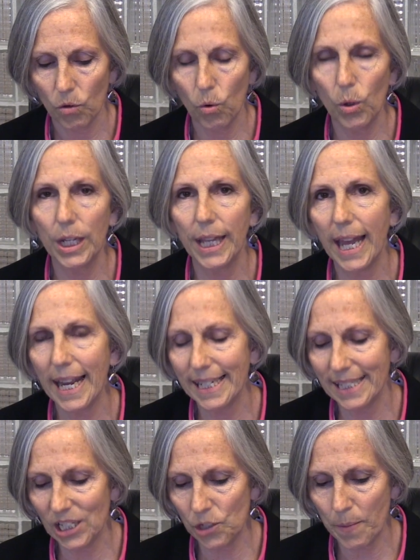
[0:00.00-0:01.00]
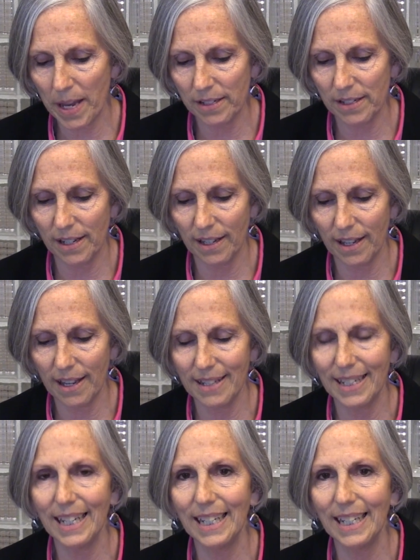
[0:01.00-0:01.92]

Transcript: or line spacing and